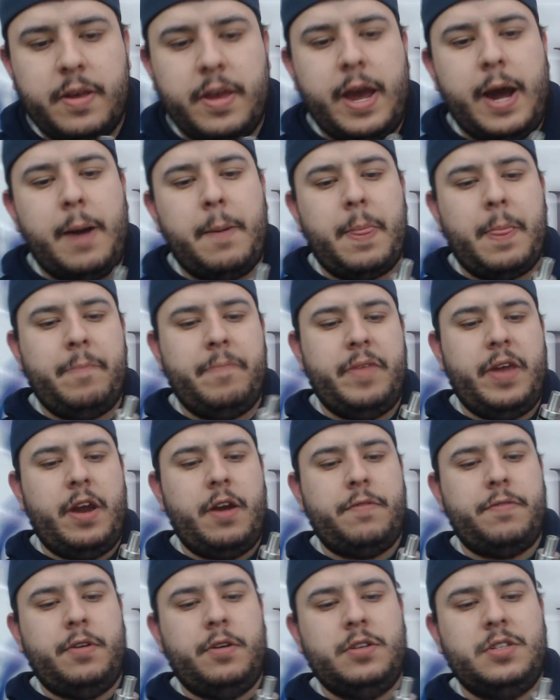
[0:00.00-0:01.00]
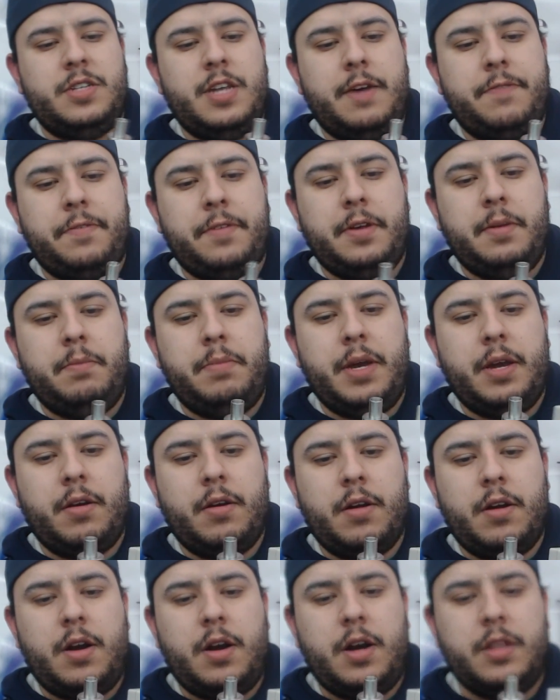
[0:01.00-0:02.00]
Yeah, the airflow is definitely
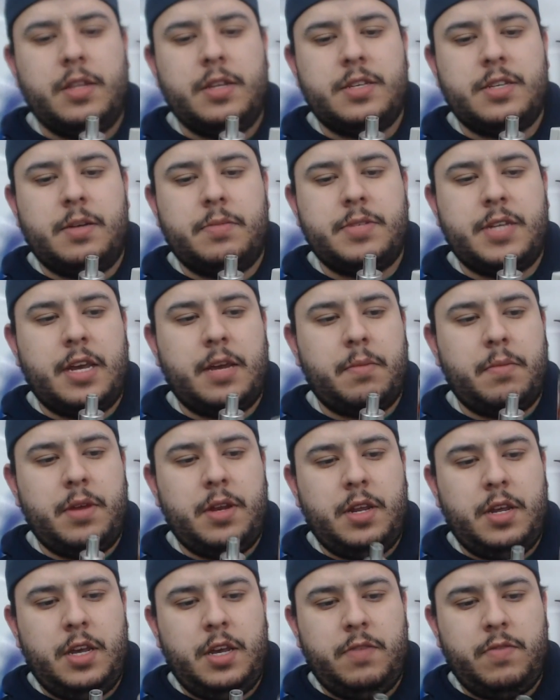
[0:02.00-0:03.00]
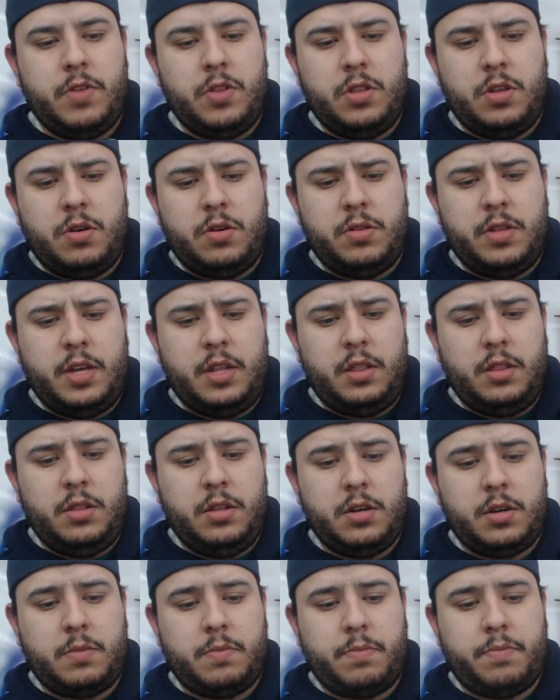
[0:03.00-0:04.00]
bigger on the SUBtank mini, even though they
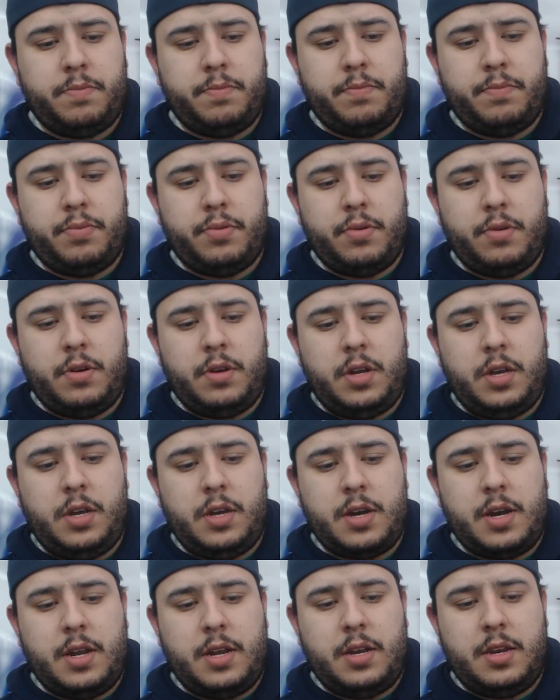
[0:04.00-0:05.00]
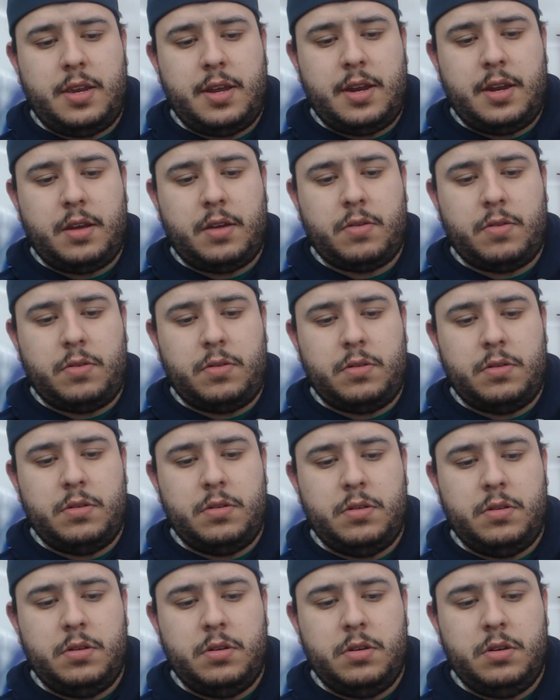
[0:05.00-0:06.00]
look pretty identical.
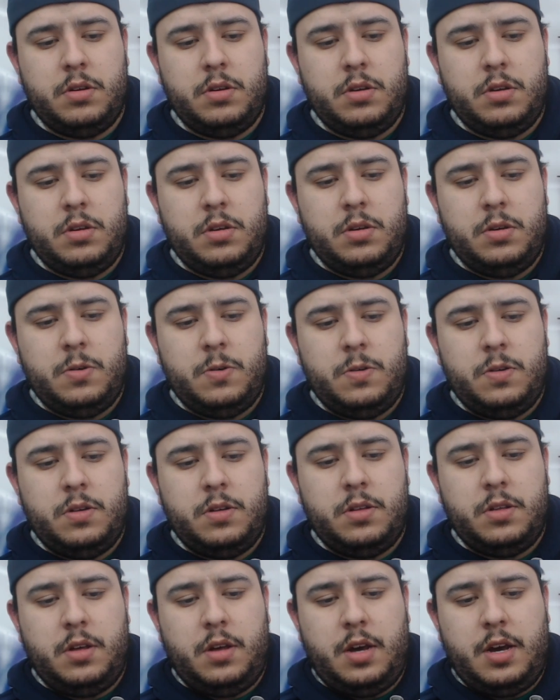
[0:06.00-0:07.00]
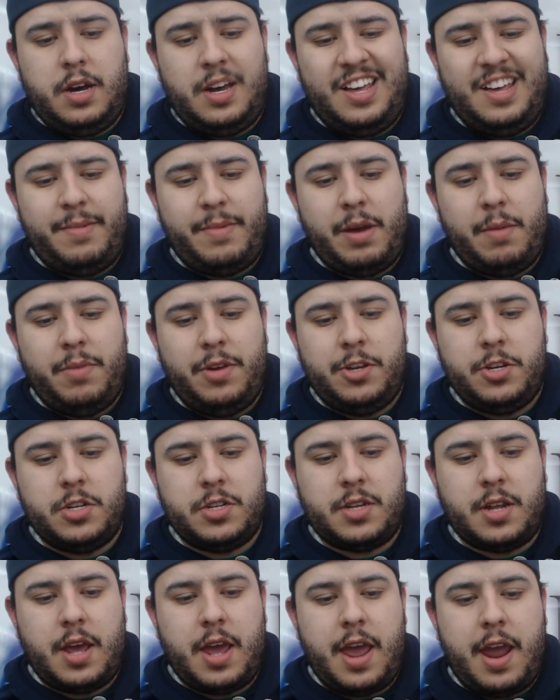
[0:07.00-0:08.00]
It might be
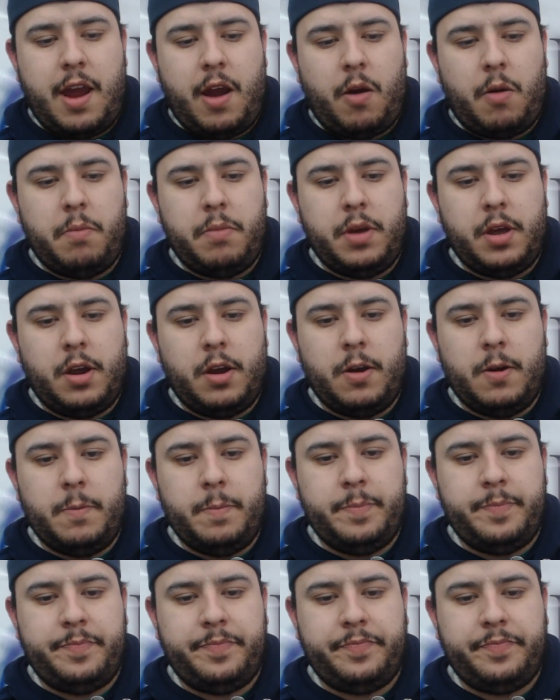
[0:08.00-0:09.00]
just a hair bigger.